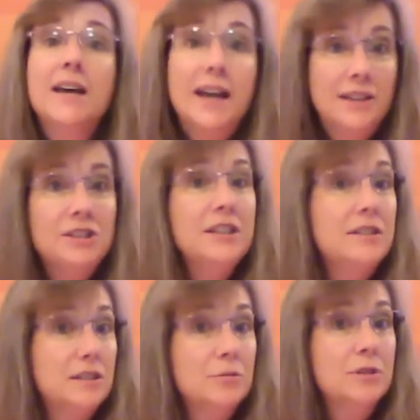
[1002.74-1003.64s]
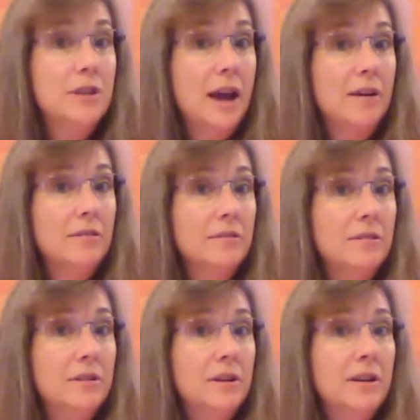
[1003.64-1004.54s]
And Jesus was tired.
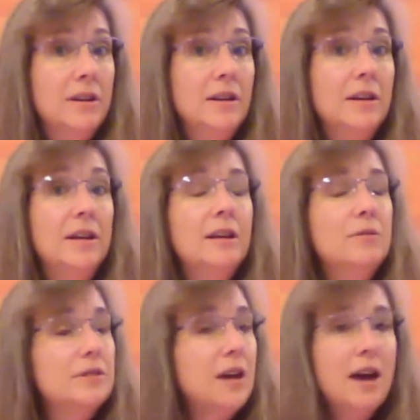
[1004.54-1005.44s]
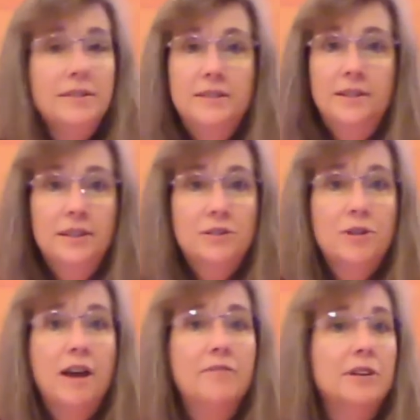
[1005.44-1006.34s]
He was constantly
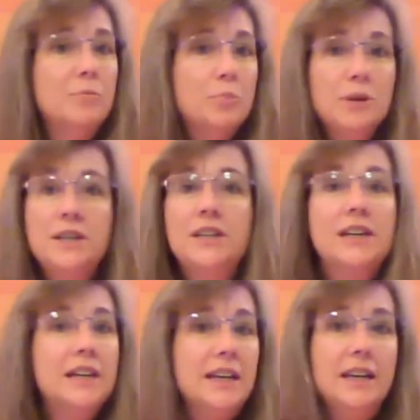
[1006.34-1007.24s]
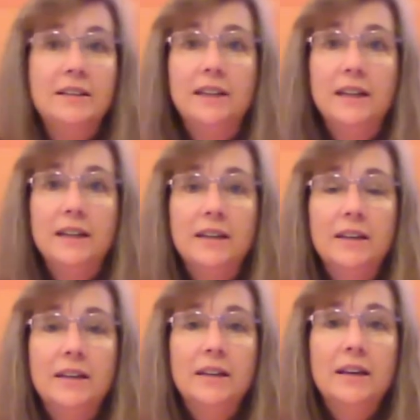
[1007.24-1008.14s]
traveling, preaching, healing.
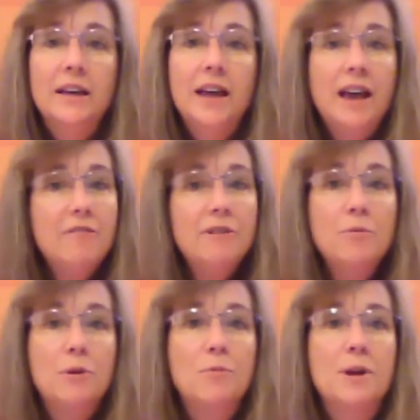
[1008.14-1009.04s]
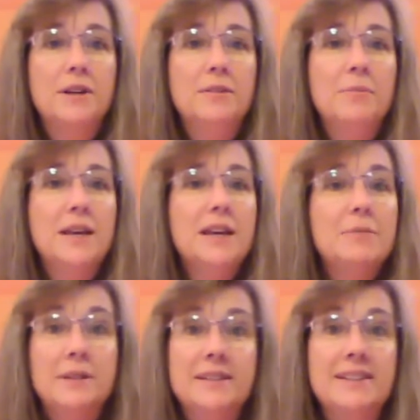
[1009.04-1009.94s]
Everyone wanted to meet
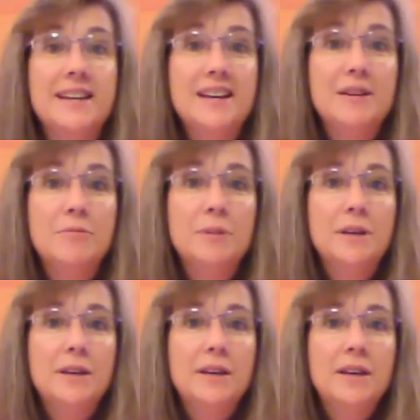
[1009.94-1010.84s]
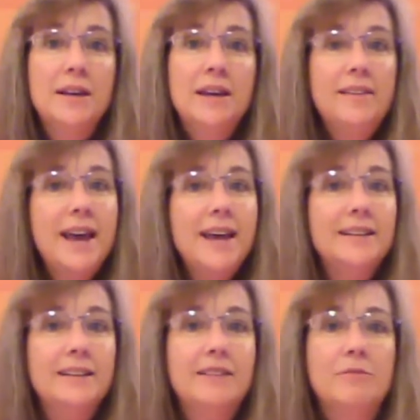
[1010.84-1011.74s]
him and see him, and I had
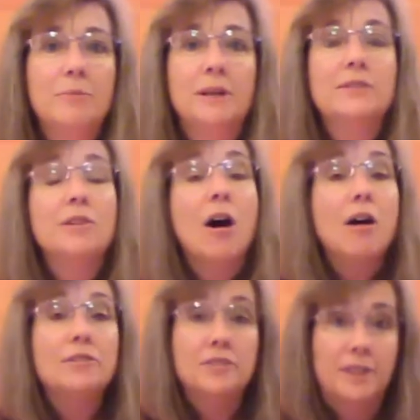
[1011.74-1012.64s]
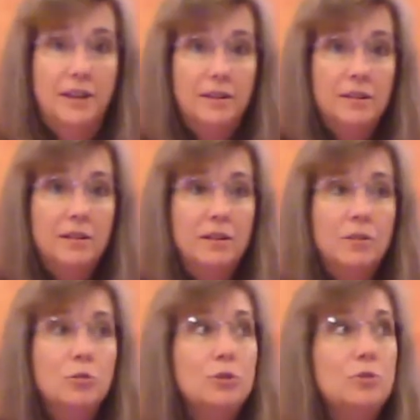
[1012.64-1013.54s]
to leave him exhausted.
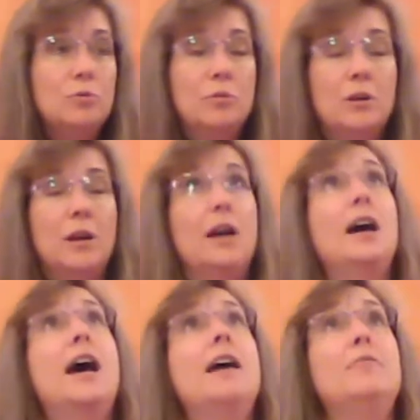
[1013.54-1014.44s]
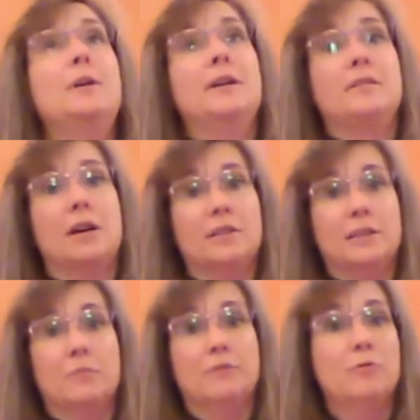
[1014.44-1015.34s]
Whew. I have been
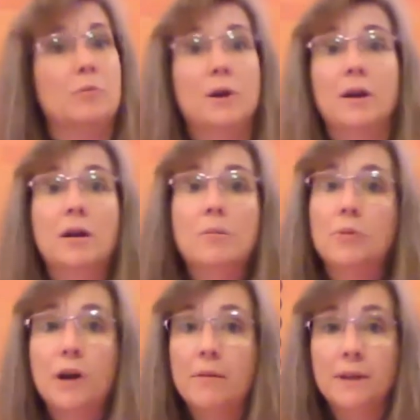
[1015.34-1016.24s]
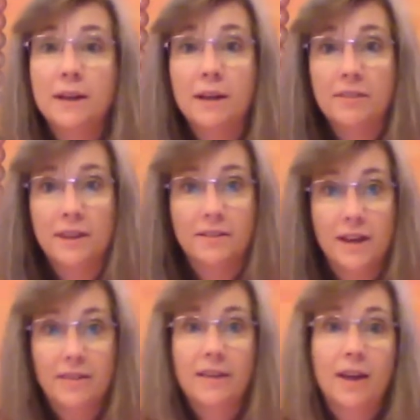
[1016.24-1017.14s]
exhausted before, but probably nothing
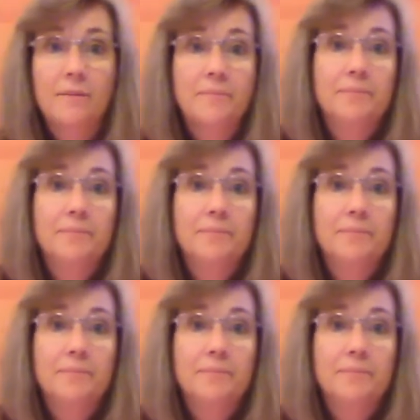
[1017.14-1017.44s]
like that.